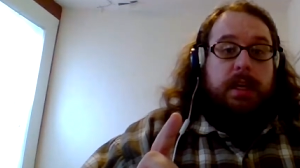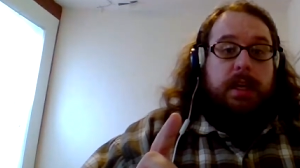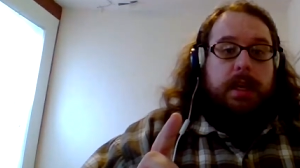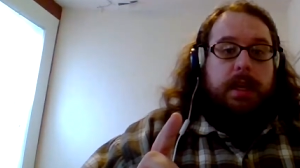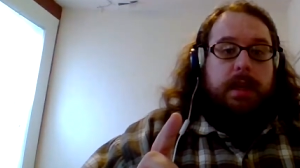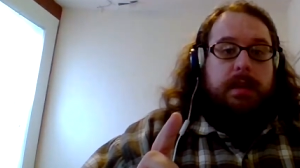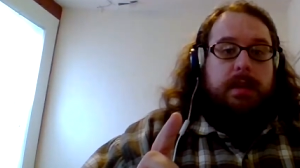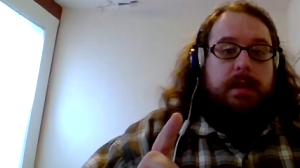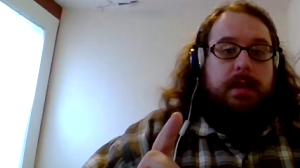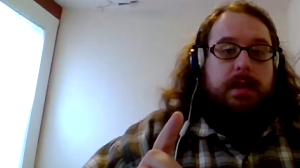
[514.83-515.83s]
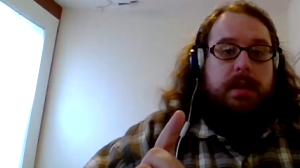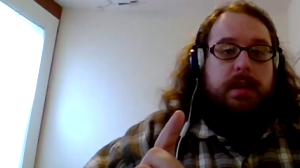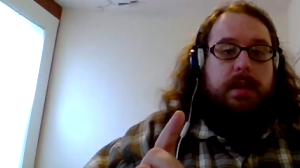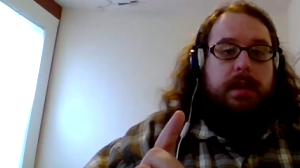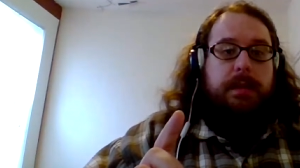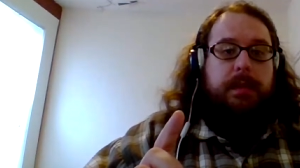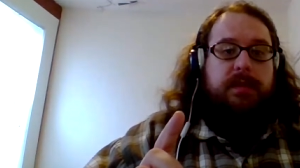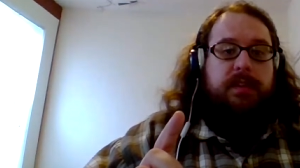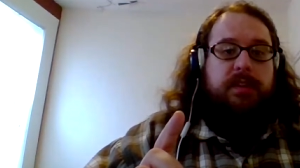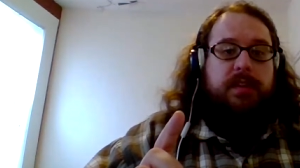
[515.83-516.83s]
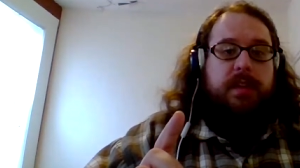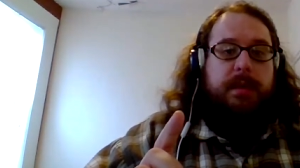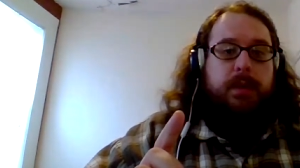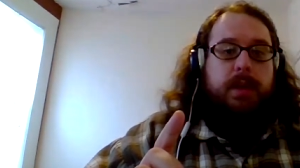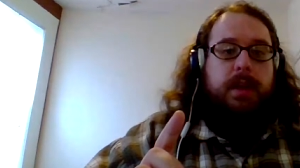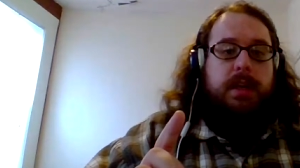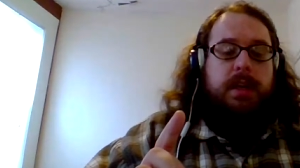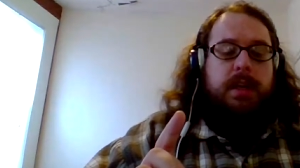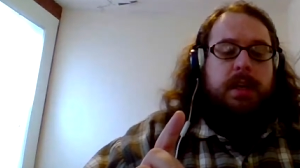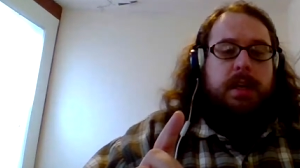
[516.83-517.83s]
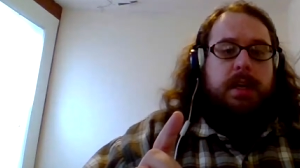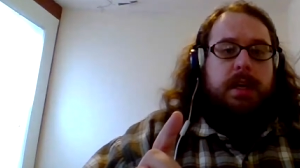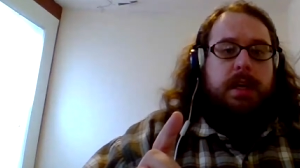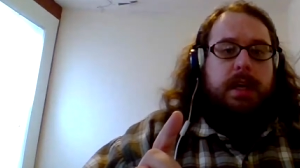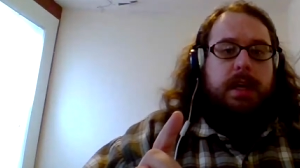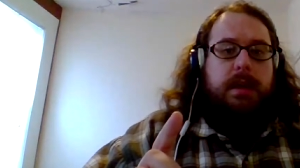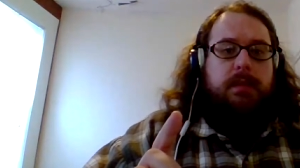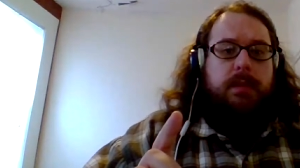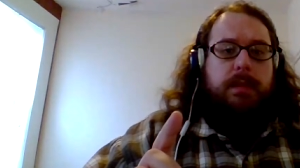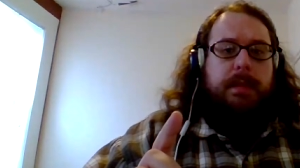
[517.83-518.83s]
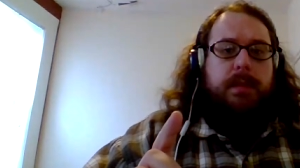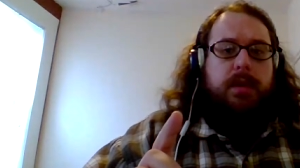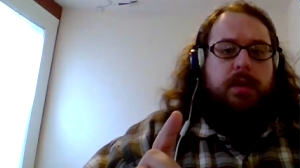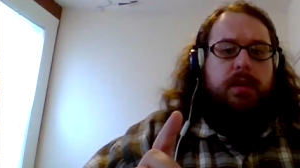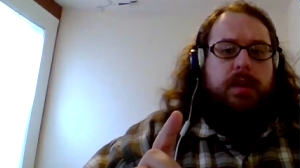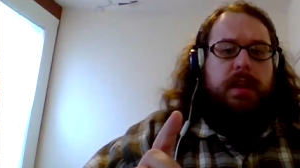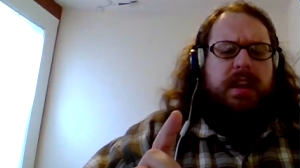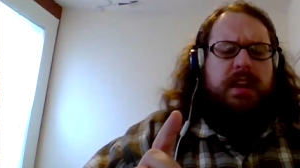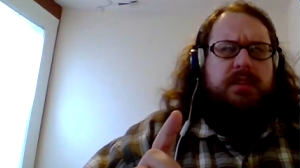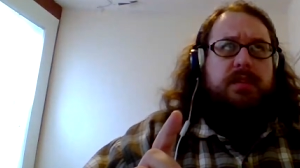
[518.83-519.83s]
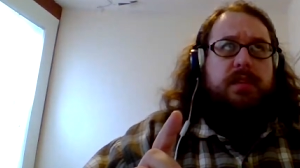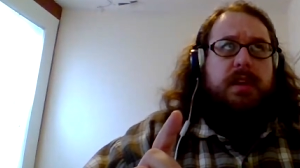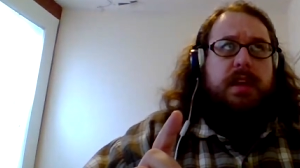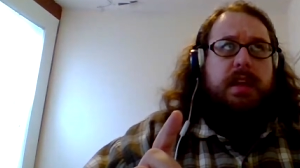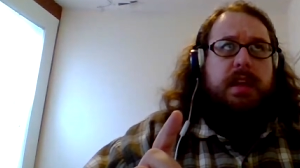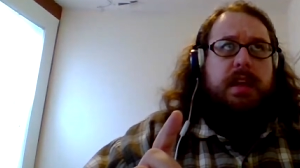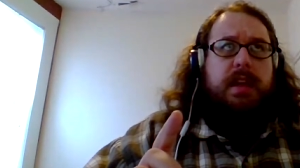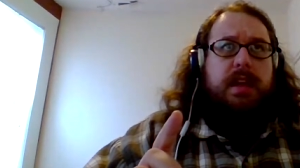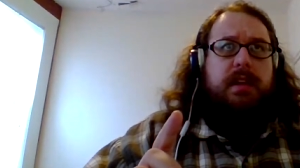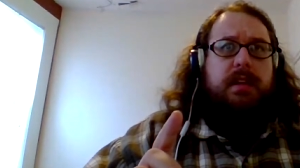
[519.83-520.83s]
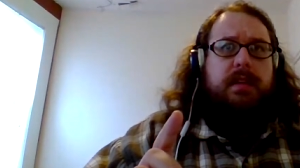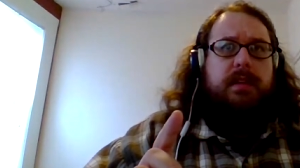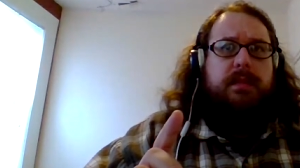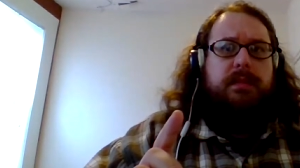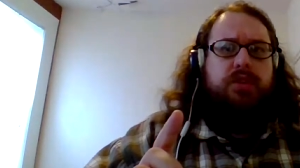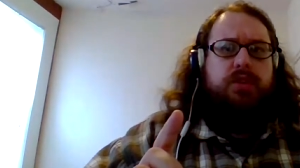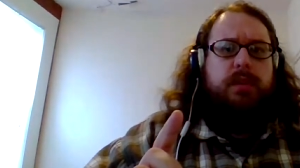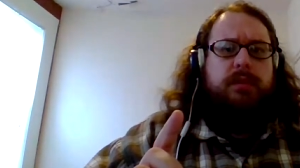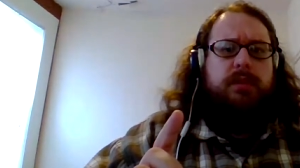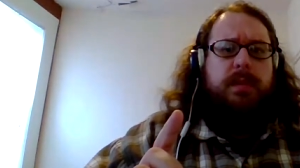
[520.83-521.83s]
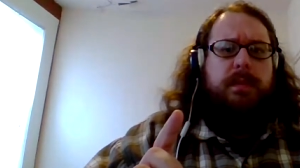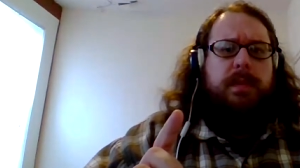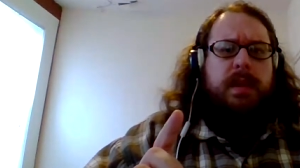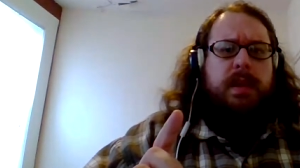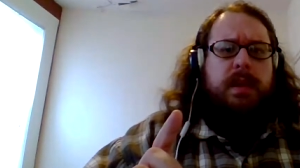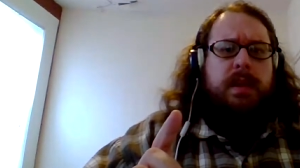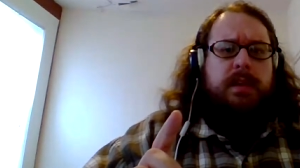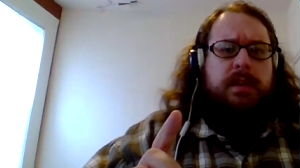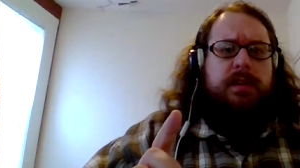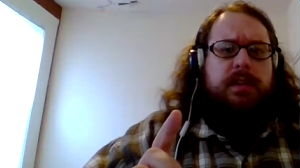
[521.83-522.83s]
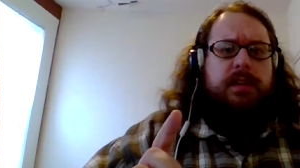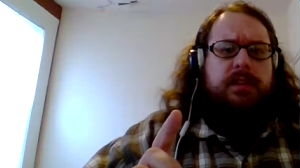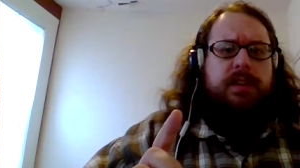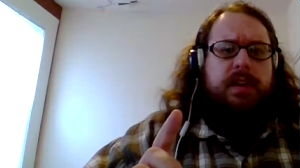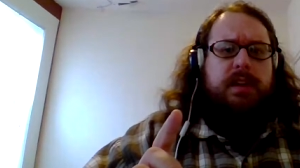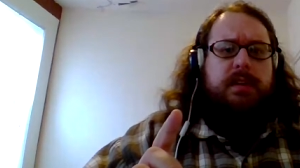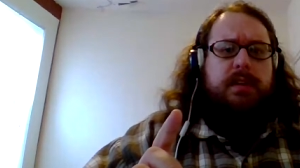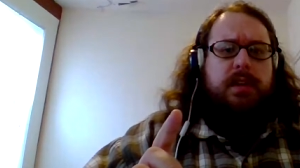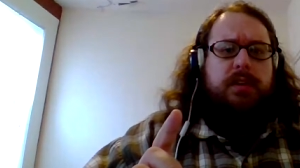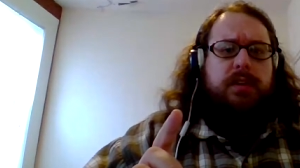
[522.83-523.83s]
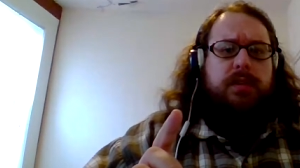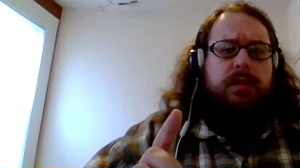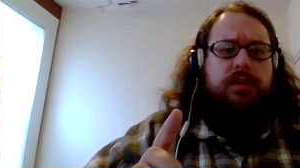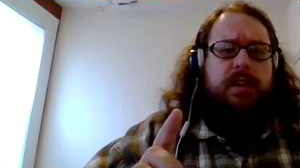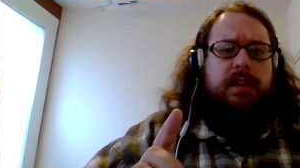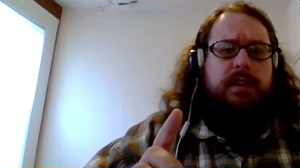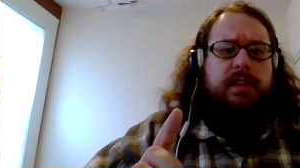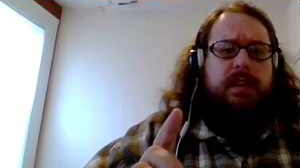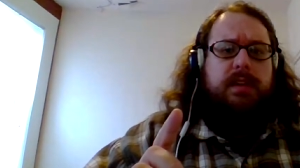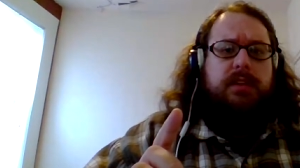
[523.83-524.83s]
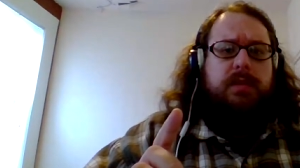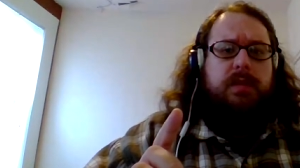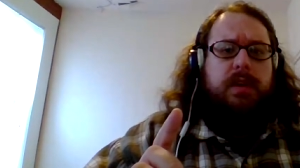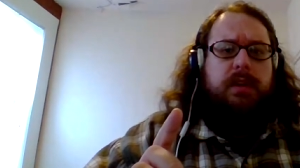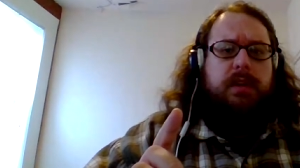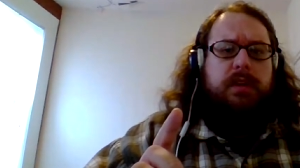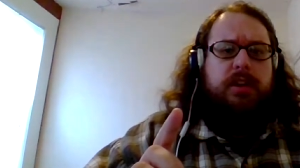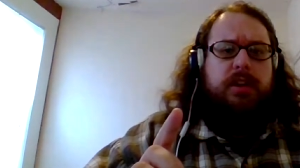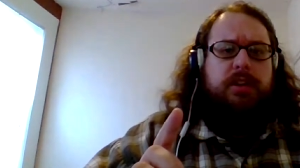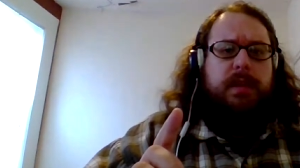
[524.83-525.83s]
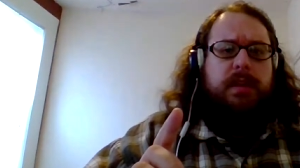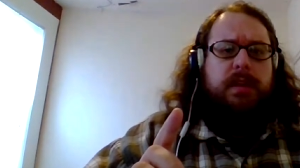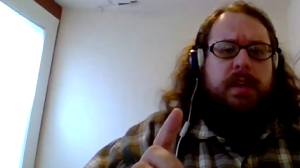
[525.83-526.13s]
And I believe it was at that point I remembered an intro, a short from a Sonic cartoon, Sonic Says, where he talked about